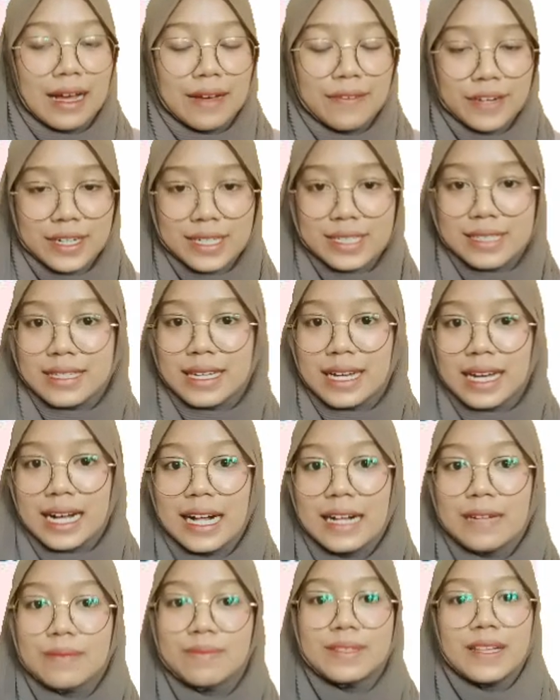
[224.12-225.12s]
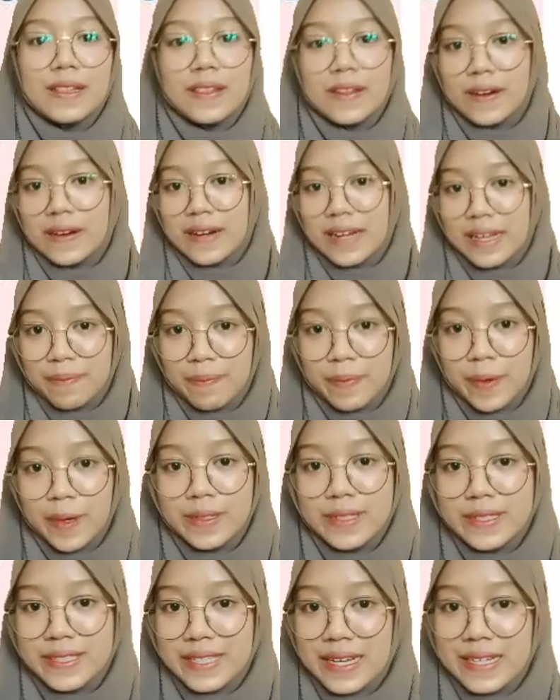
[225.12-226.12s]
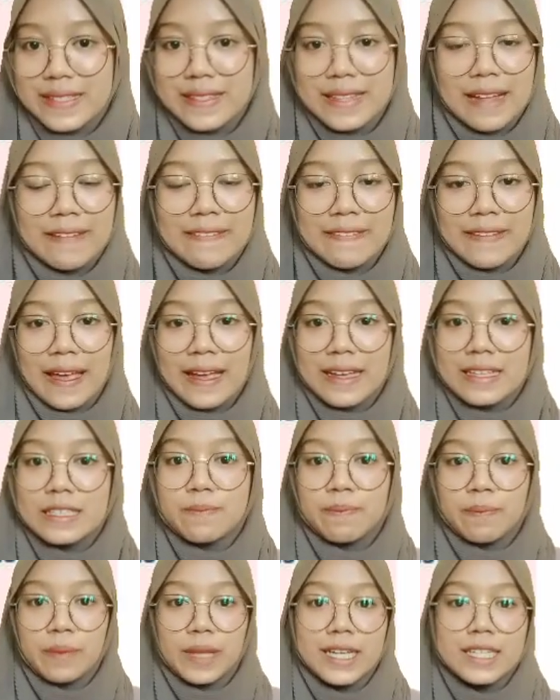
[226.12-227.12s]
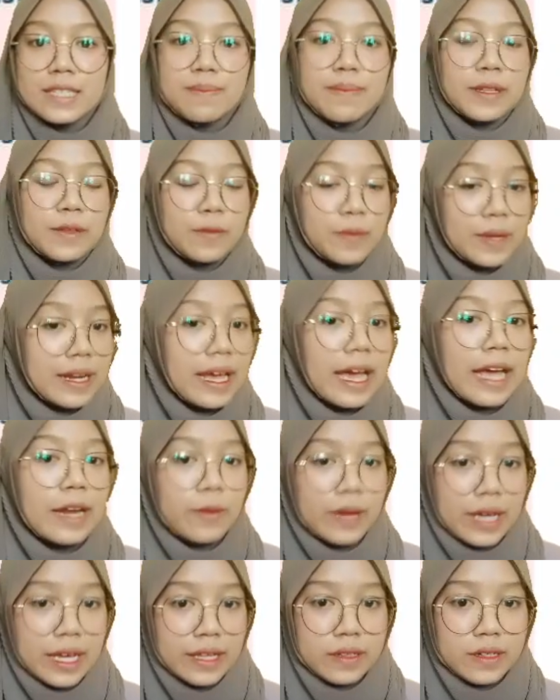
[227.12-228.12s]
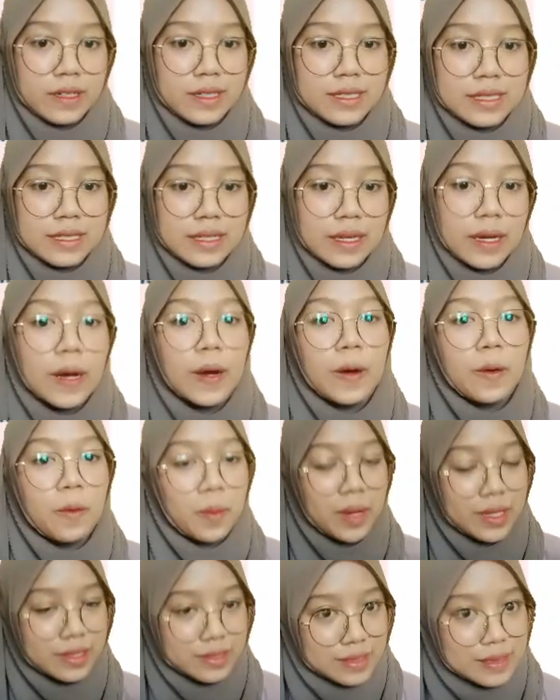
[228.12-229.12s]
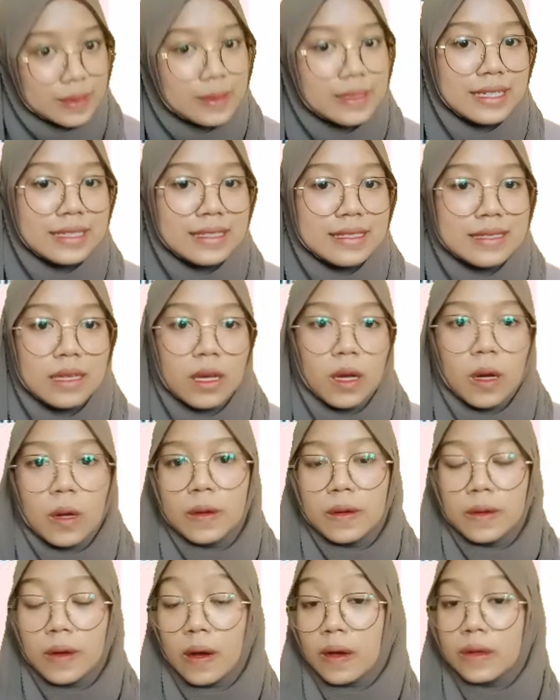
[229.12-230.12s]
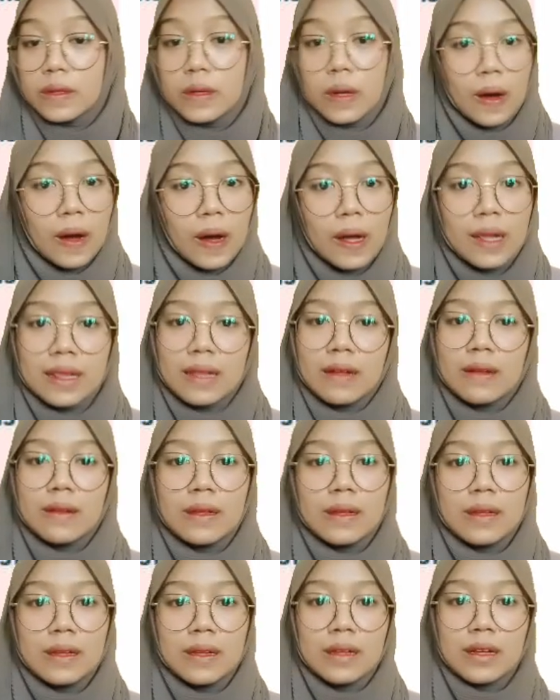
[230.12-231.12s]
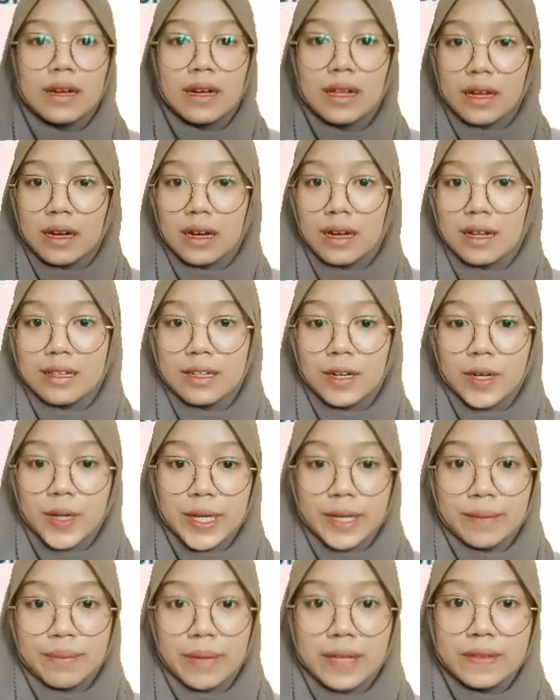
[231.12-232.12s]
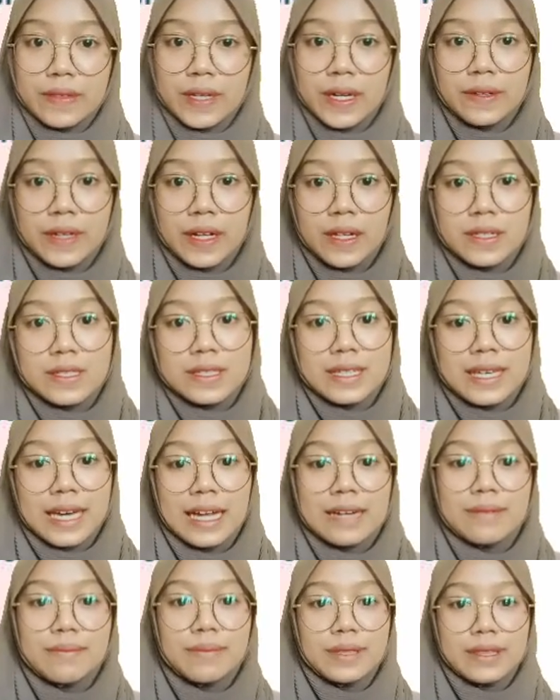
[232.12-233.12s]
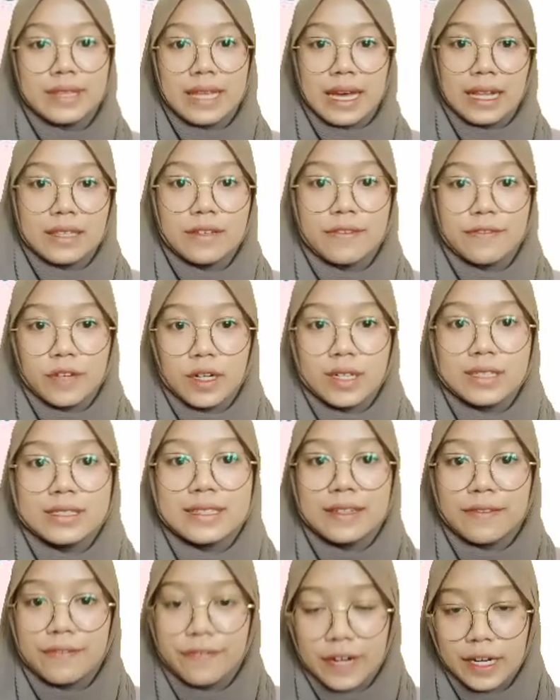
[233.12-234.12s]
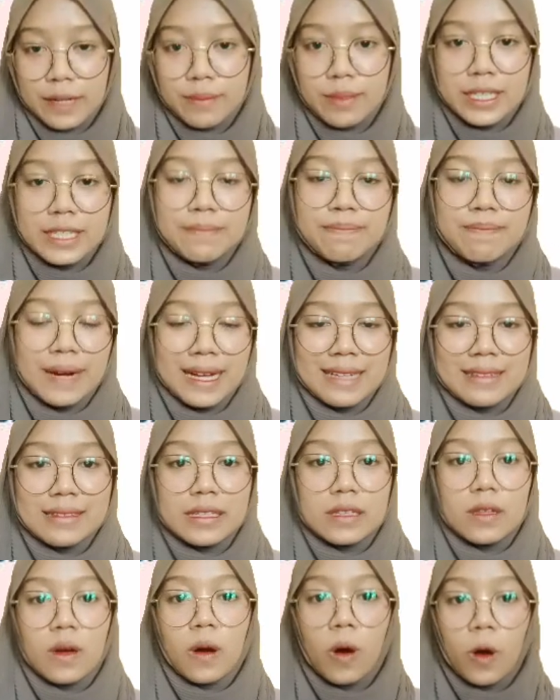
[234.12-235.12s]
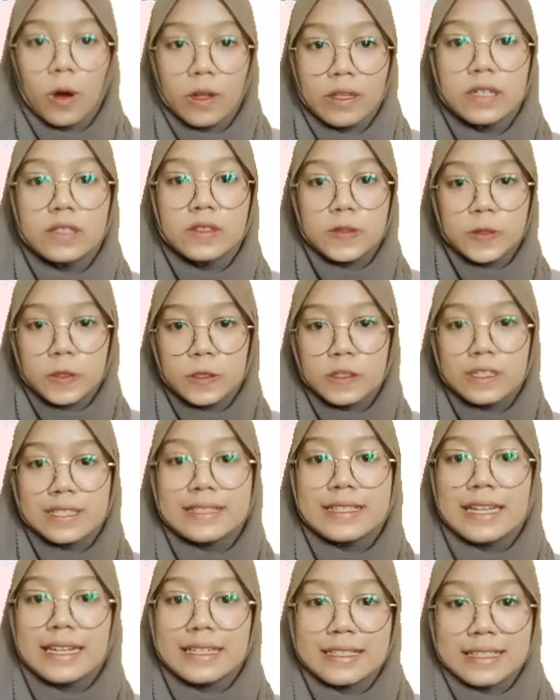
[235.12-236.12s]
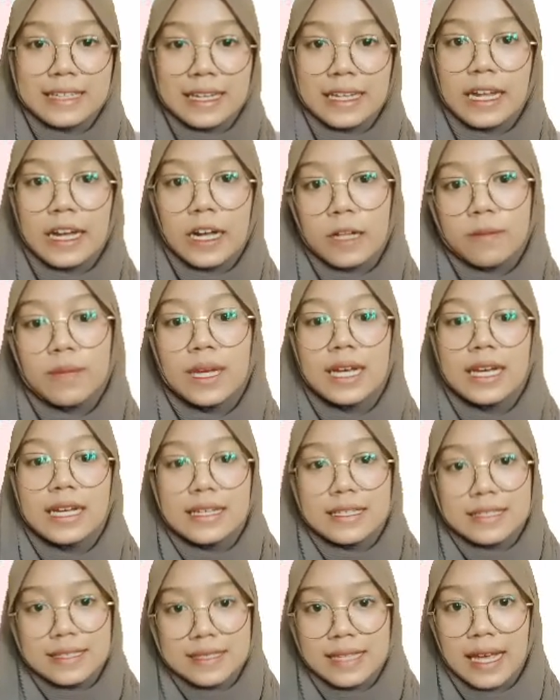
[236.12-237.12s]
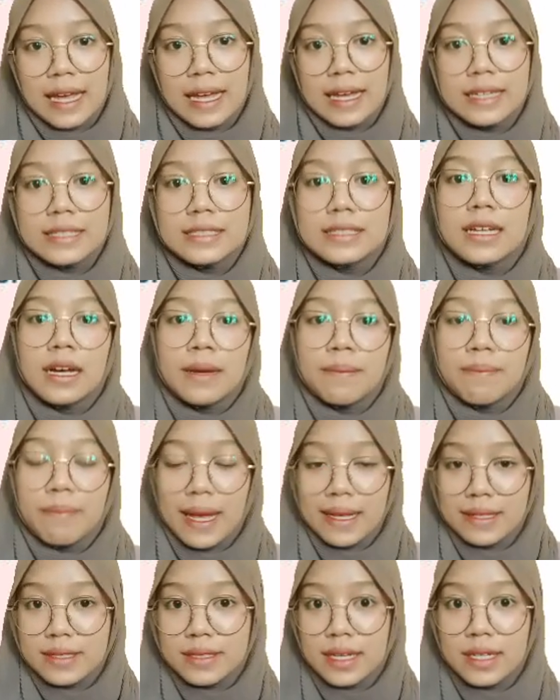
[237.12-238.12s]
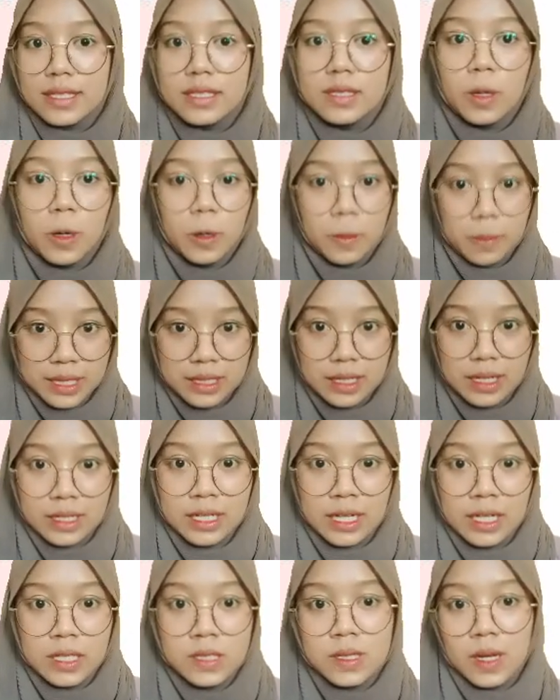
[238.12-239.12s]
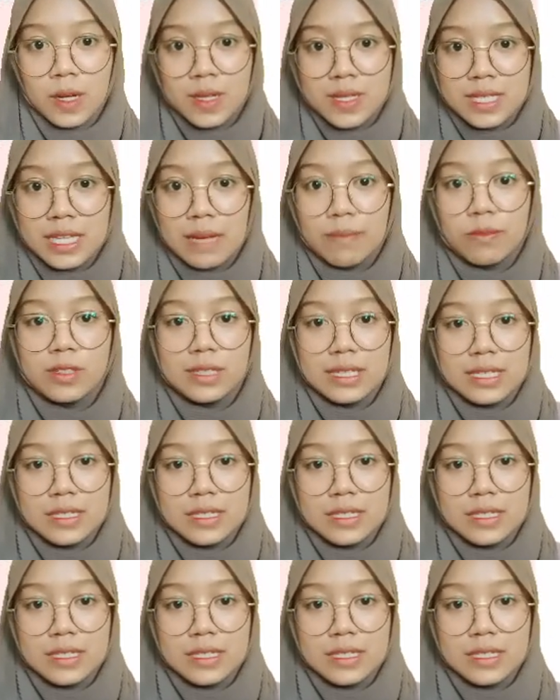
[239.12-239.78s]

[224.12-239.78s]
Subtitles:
First, help the learning process that takes place between educators. With students, not all learning materials can be delivered verbally, but need other tools that can help send message or materials concept to the